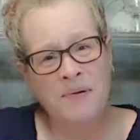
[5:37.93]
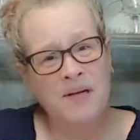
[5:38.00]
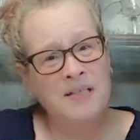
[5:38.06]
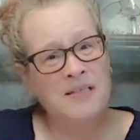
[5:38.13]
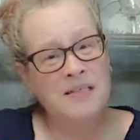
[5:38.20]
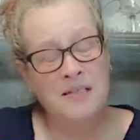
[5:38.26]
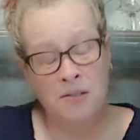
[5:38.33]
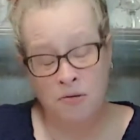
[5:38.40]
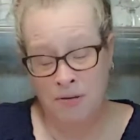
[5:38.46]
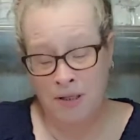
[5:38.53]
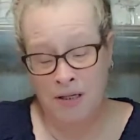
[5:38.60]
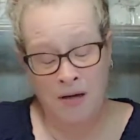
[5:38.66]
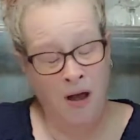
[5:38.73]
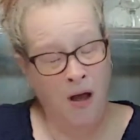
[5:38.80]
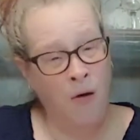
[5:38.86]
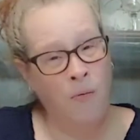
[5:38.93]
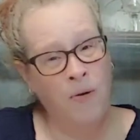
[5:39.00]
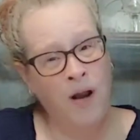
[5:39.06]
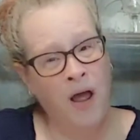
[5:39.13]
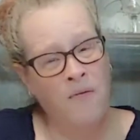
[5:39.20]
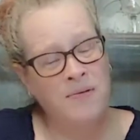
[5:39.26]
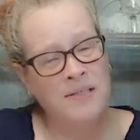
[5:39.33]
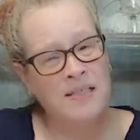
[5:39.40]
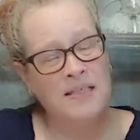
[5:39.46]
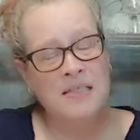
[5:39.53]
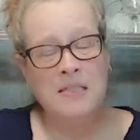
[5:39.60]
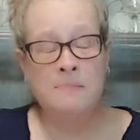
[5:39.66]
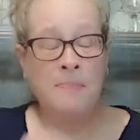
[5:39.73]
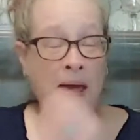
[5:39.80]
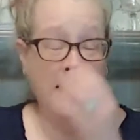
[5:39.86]
but it's certainly not what I was
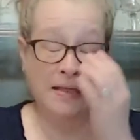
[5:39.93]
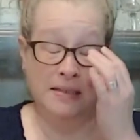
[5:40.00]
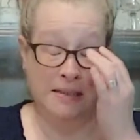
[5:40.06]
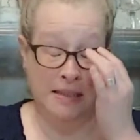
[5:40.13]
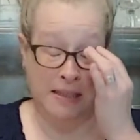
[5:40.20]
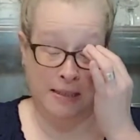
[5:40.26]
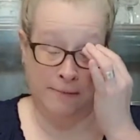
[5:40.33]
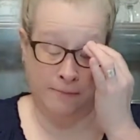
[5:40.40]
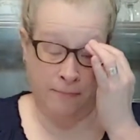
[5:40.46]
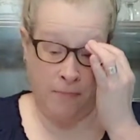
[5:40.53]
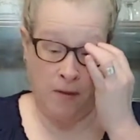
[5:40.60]
expecting.